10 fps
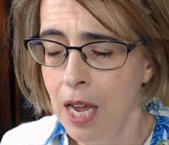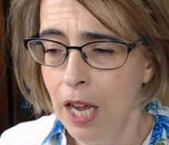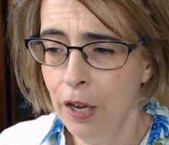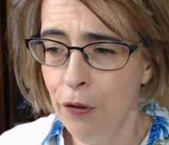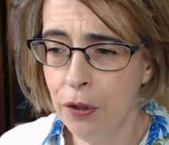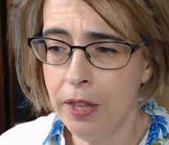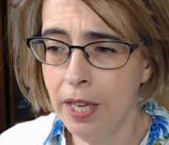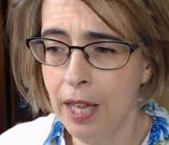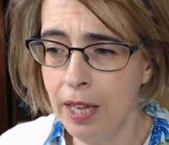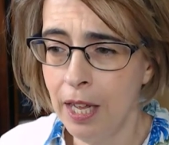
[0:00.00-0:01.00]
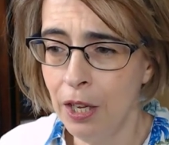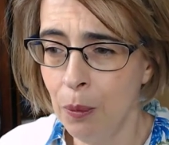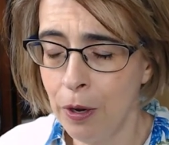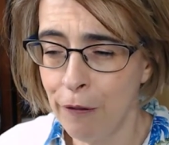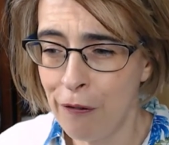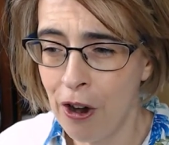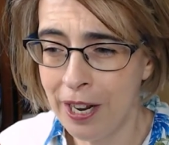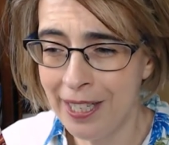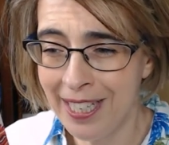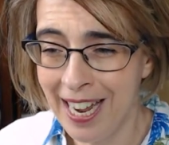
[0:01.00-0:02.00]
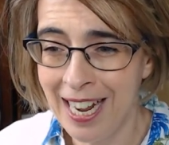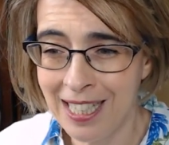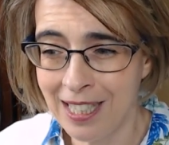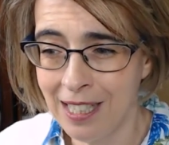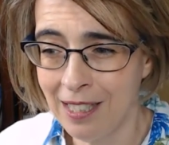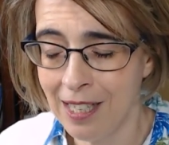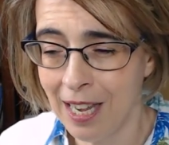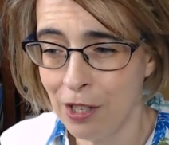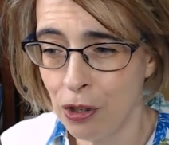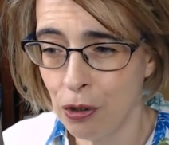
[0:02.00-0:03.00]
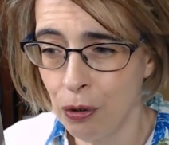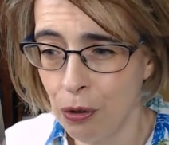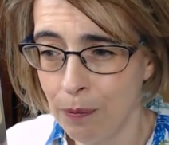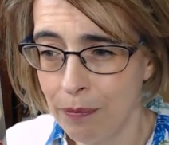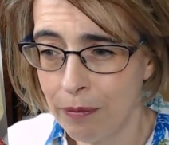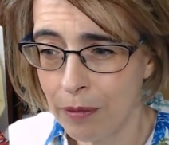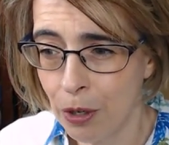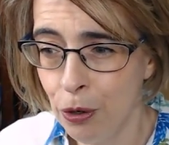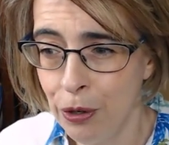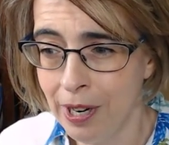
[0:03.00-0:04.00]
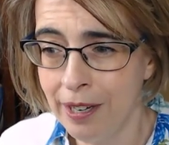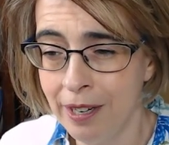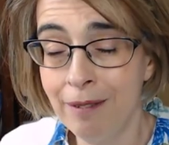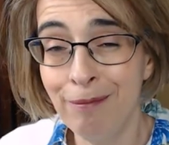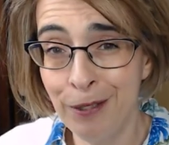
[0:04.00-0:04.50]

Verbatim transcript: If you're thinking that you want to find the answers as to who done it,